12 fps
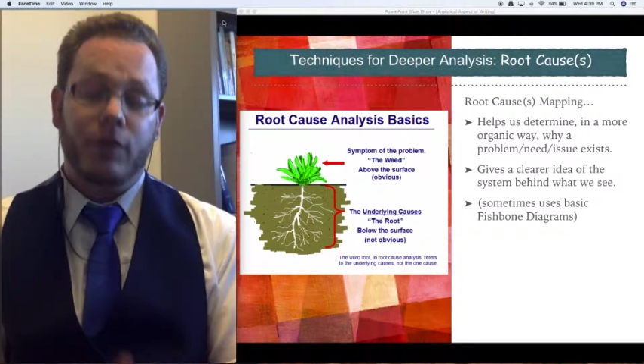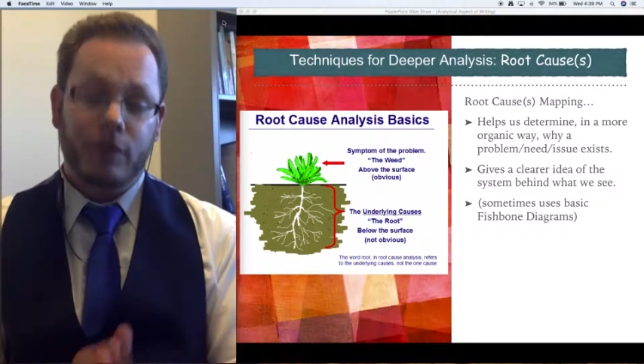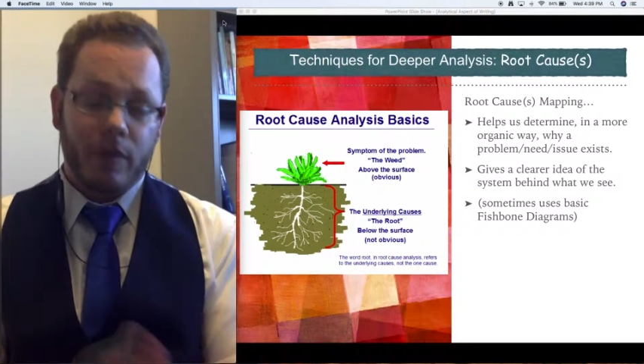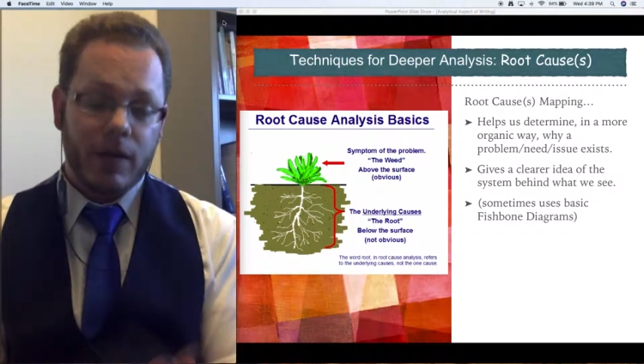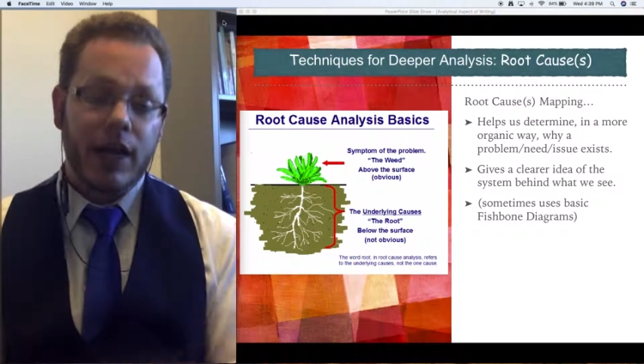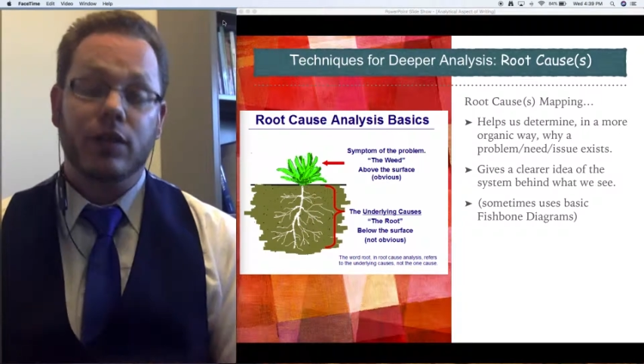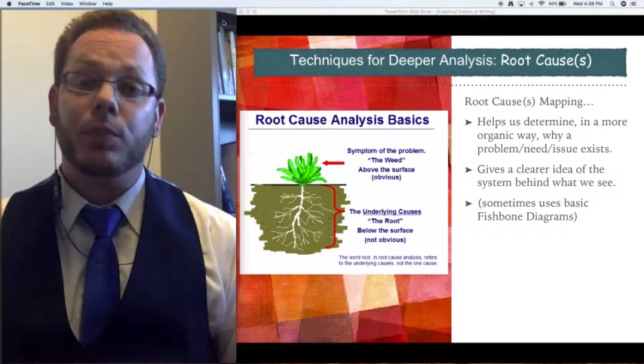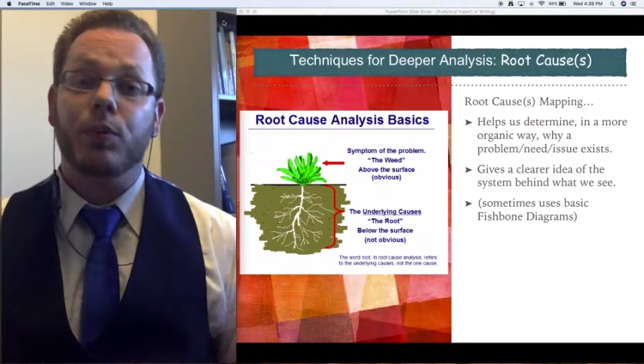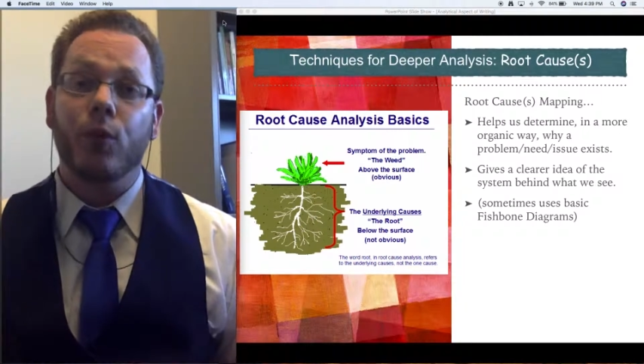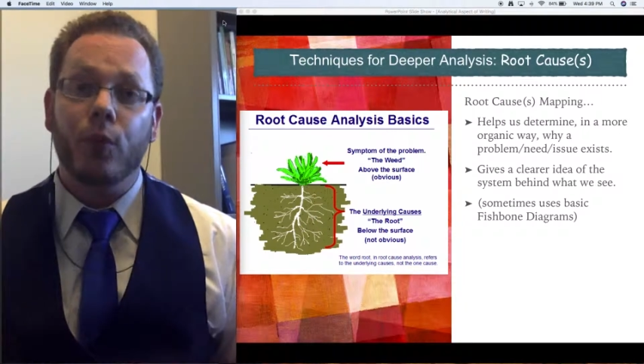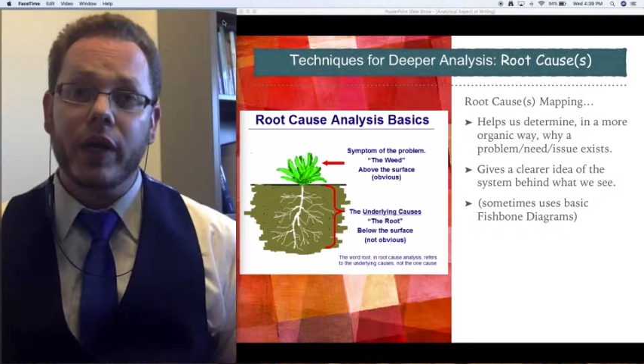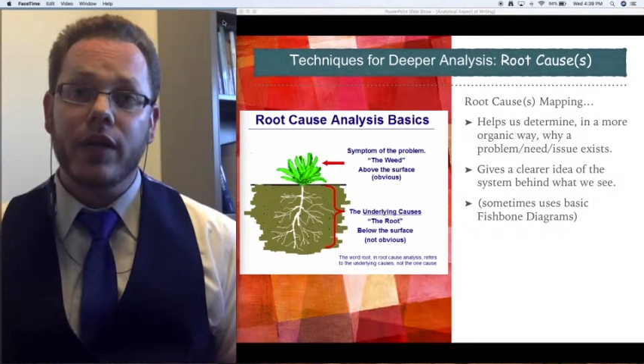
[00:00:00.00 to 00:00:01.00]
you've ever had to
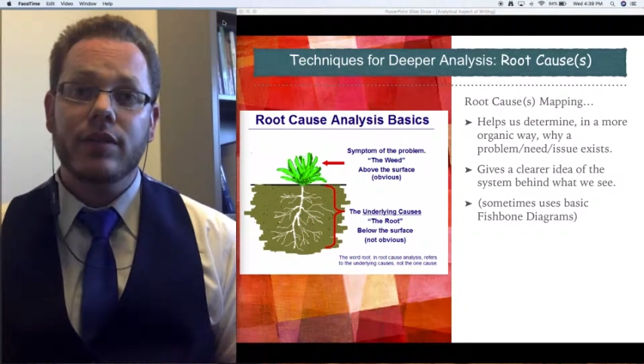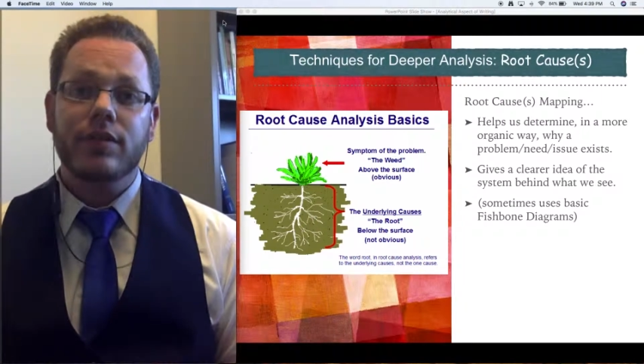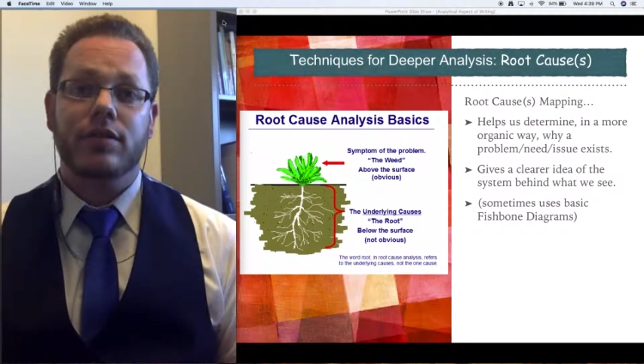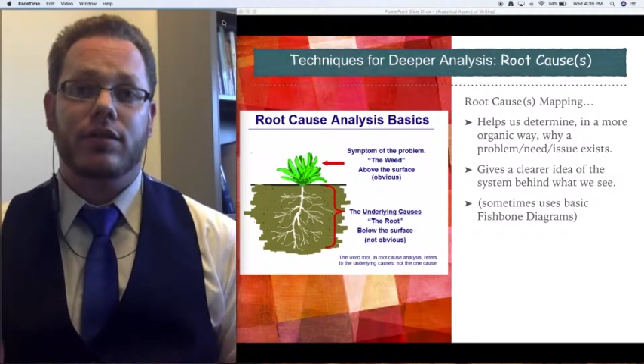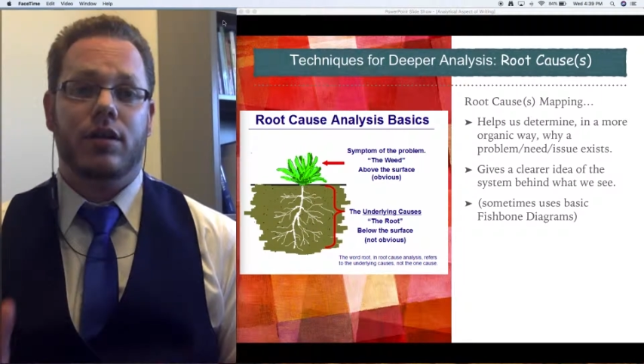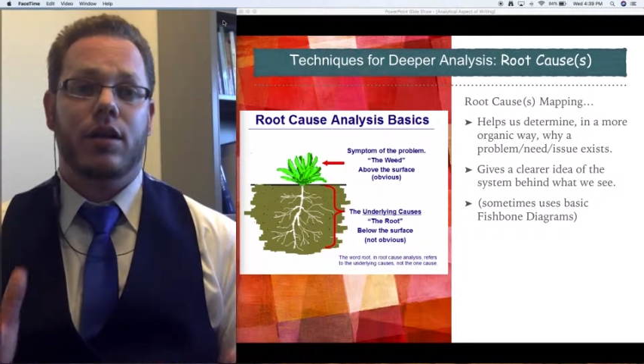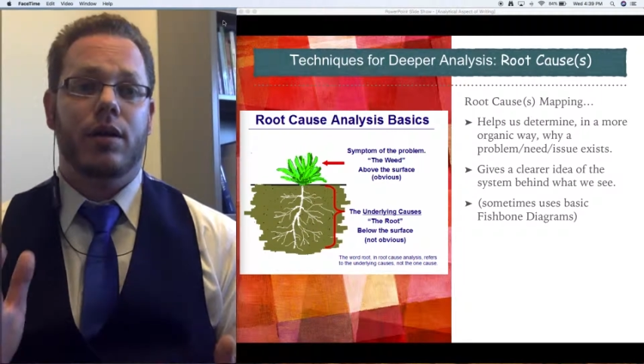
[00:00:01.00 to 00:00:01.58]
pull weeds,